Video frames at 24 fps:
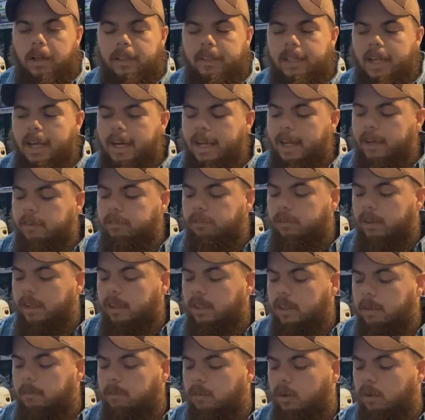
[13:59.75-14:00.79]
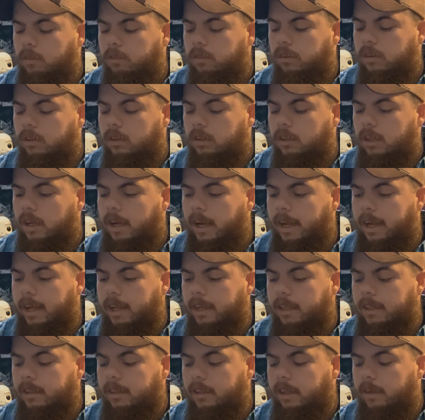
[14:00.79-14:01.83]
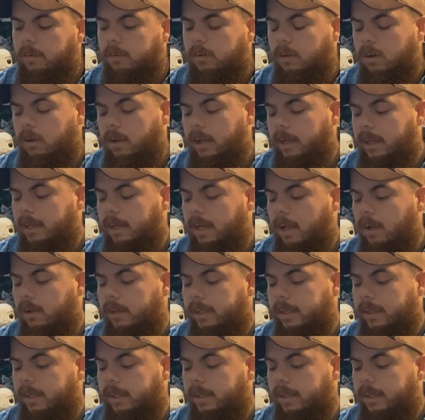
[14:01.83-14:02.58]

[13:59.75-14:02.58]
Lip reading: dad had a friend come over, and they were all hanging out,